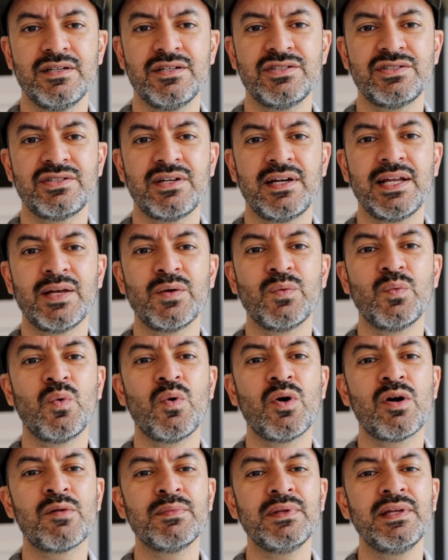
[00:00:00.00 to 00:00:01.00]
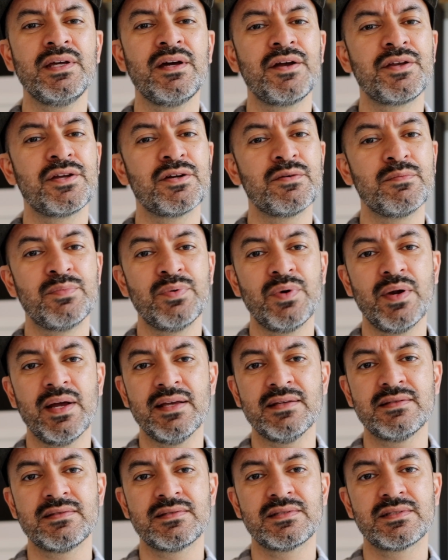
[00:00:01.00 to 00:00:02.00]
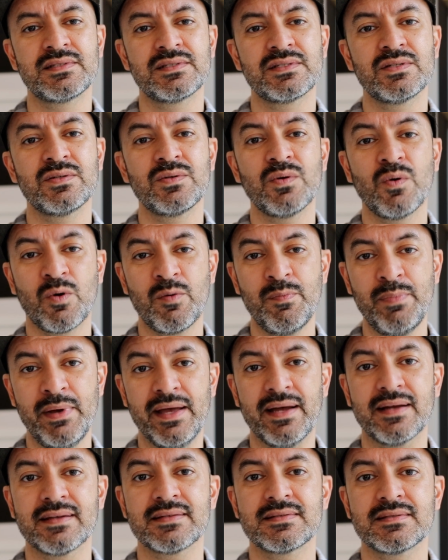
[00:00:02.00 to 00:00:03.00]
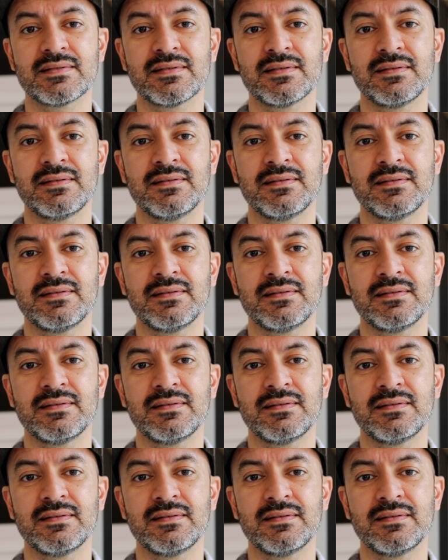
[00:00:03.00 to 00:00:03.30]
shining warmly on your breast or pecs.